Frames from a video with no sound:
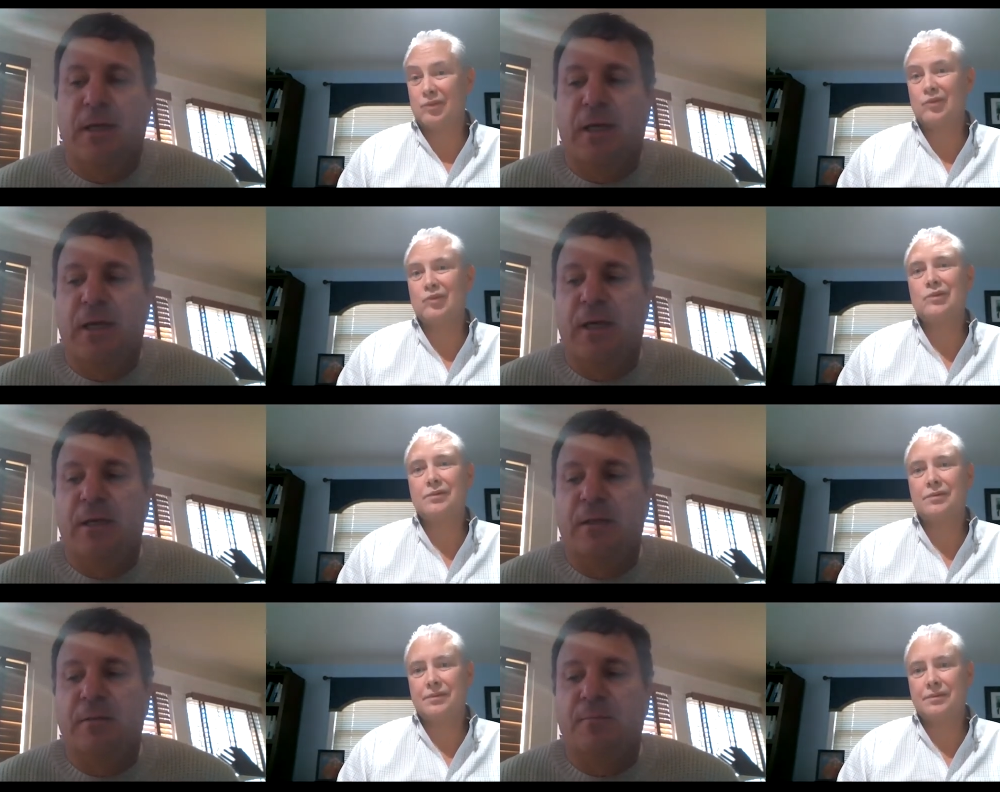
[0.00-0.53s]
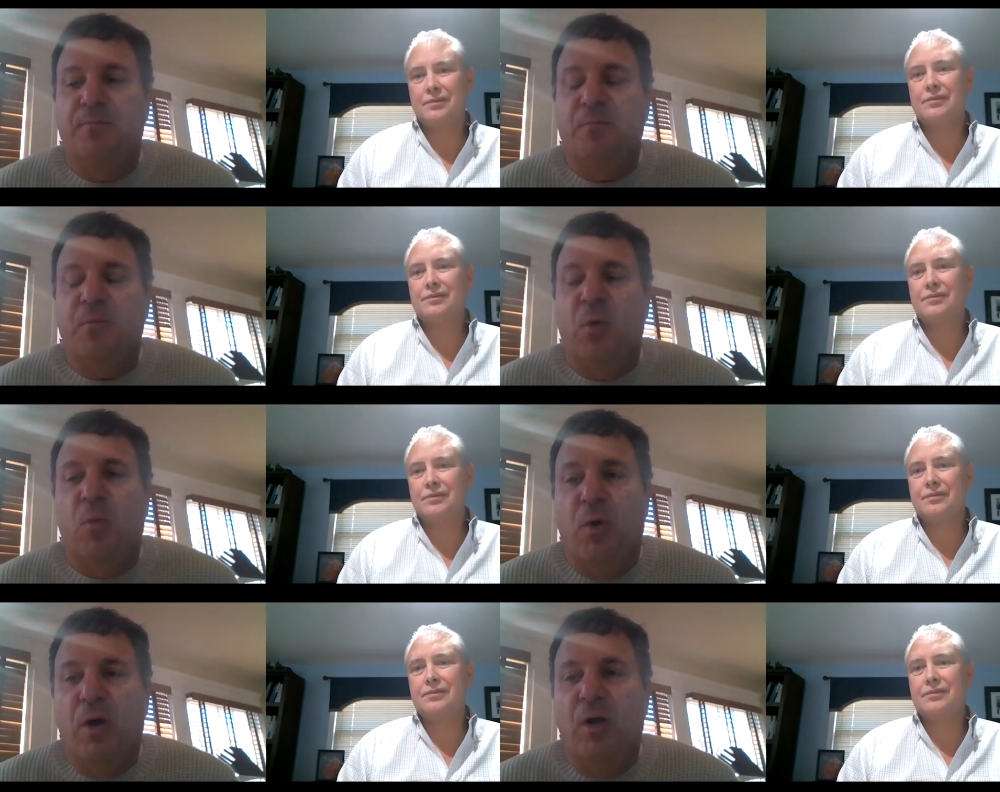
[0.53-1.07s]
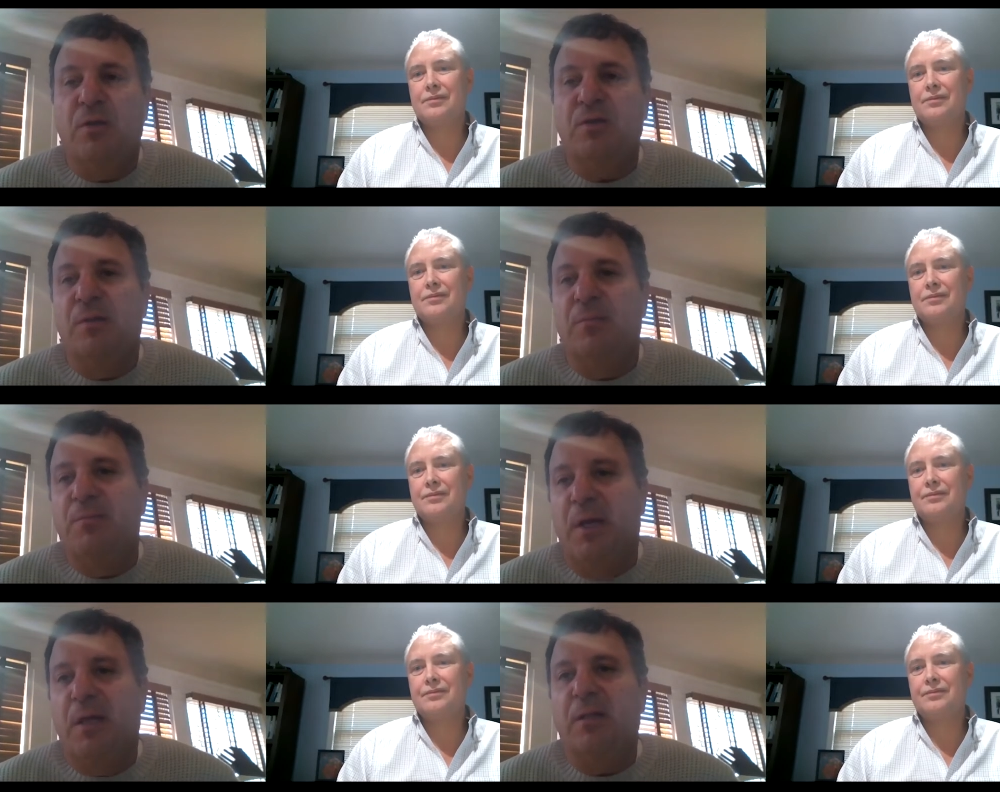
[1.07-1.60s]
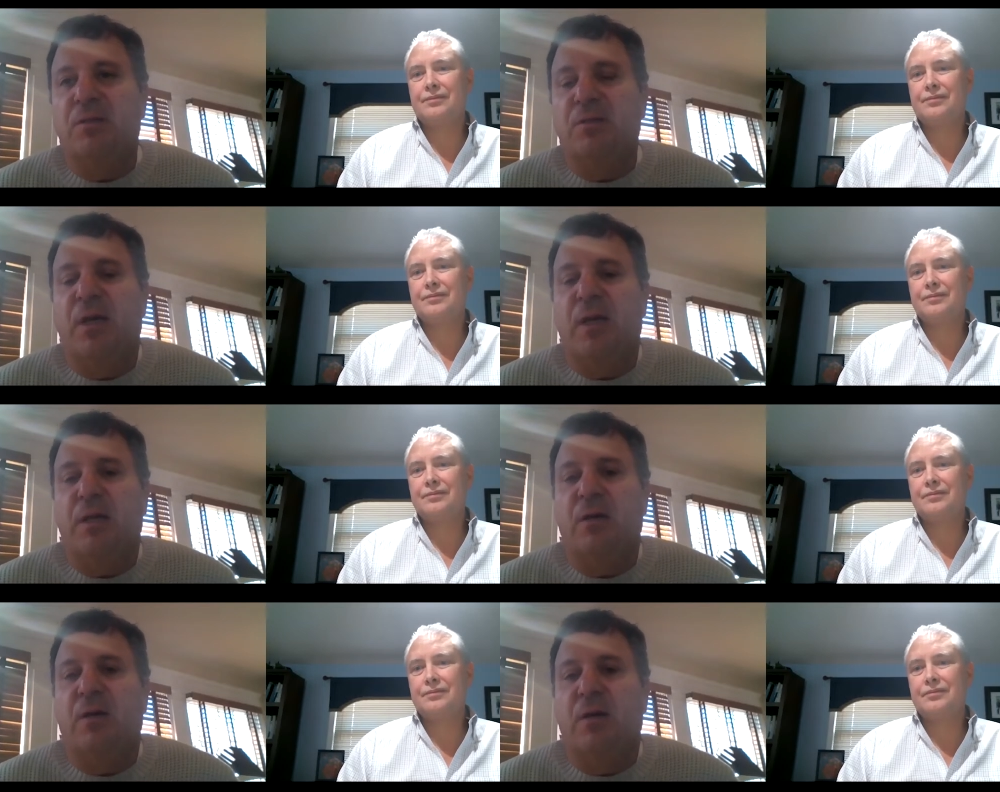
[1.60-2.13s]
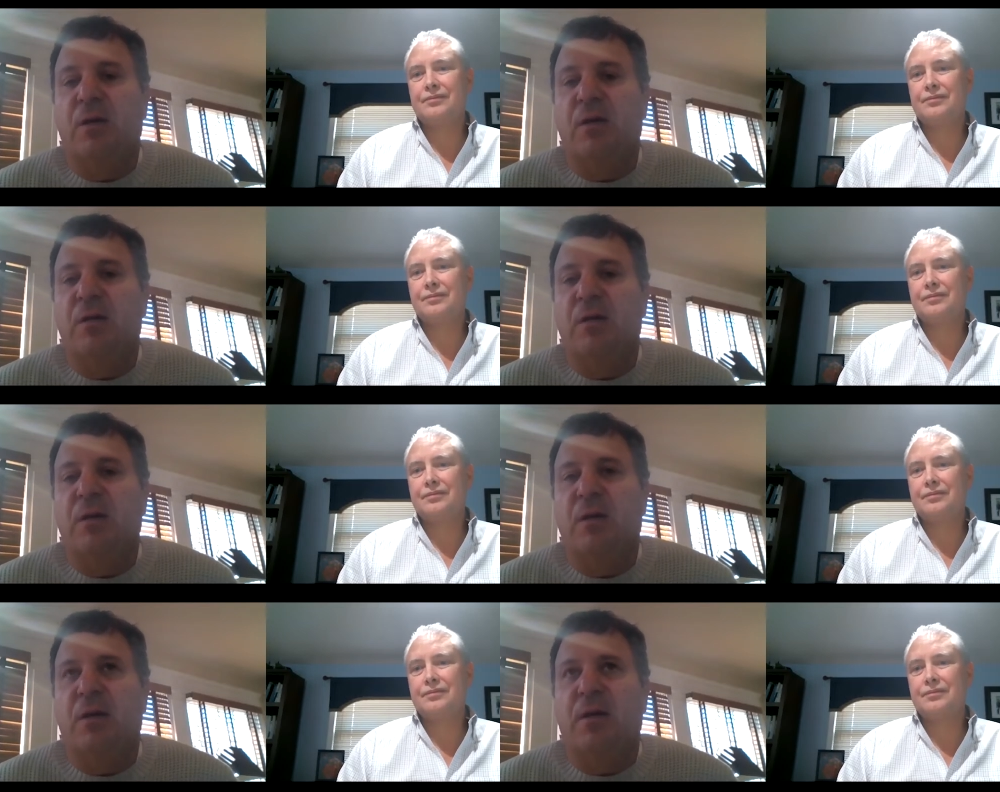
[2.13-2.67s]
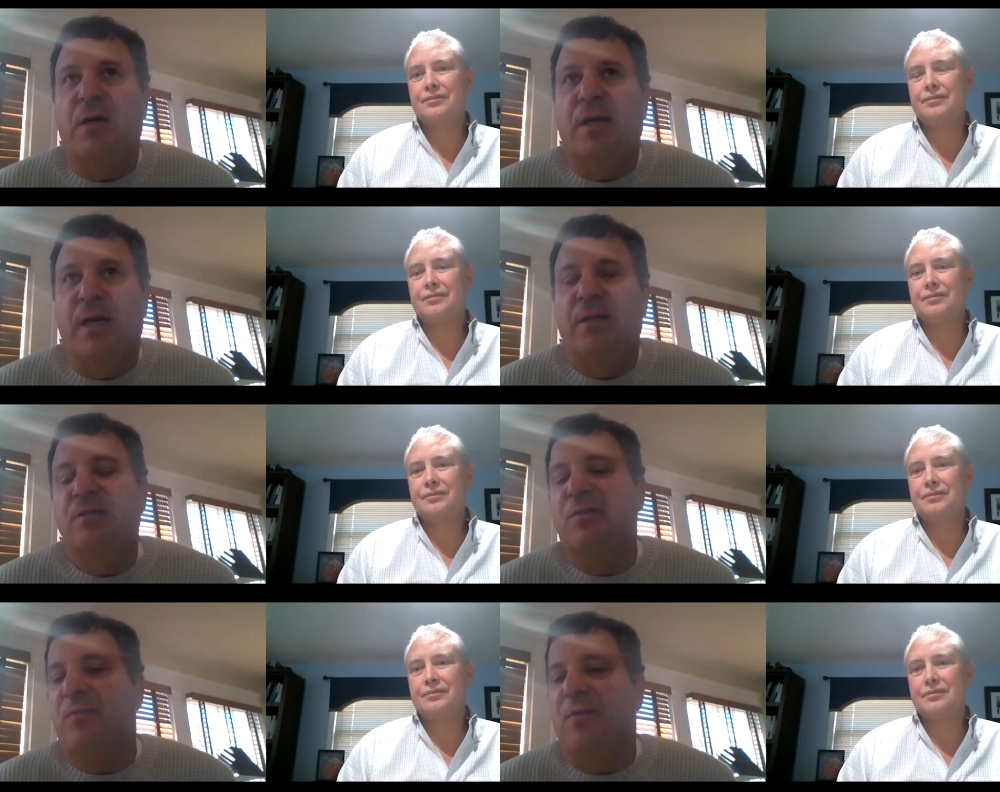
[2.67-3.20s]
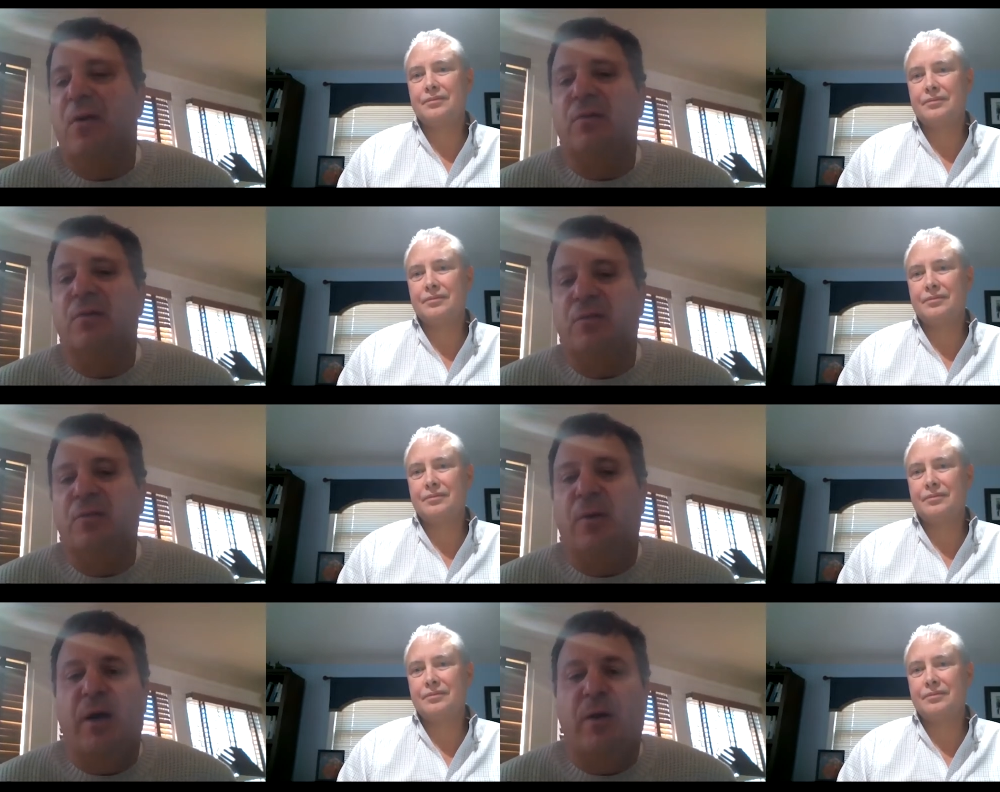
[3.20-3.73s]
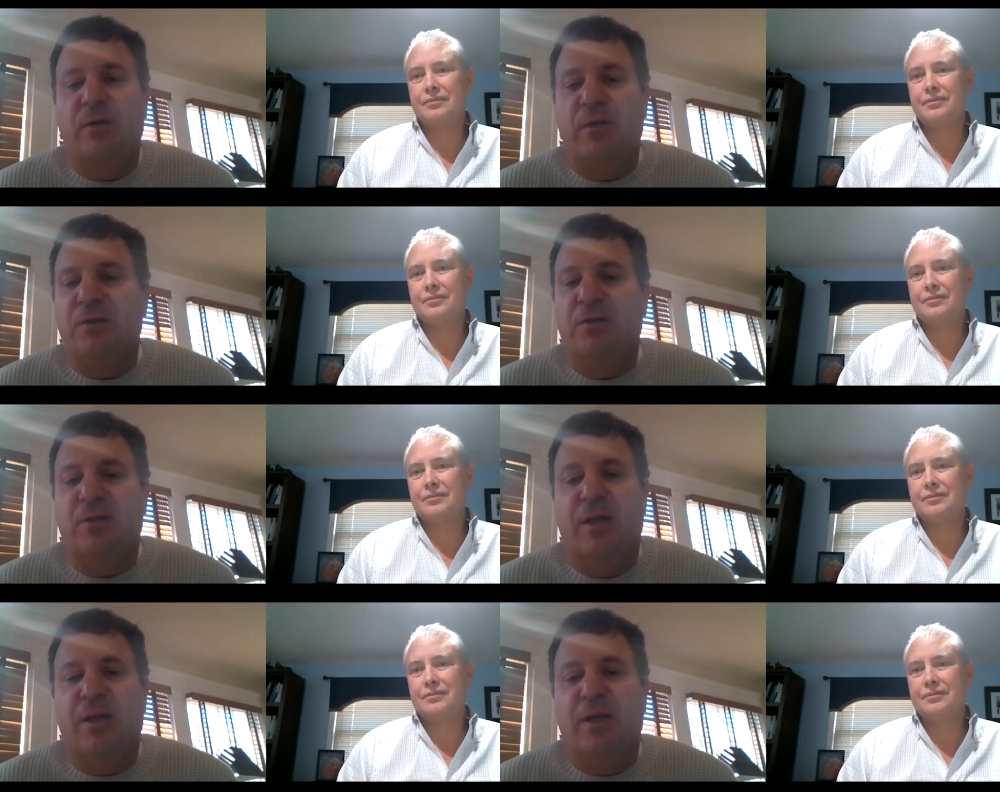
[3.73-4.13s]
Speaker 1: and Walsh and Belichick are, are against false dualities.